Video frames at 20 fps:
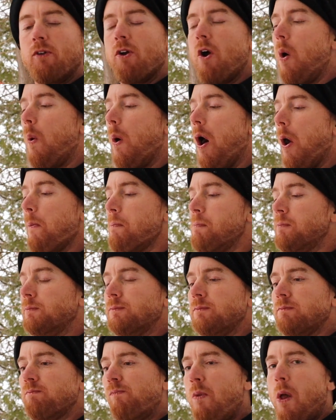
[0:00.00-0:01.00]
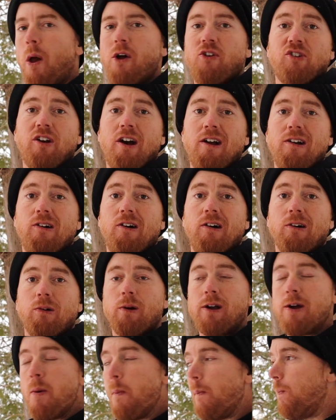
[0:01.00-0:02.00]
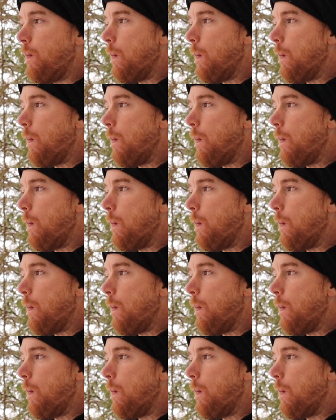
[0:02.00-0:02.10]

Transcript: Oh well, I was kind of hungry.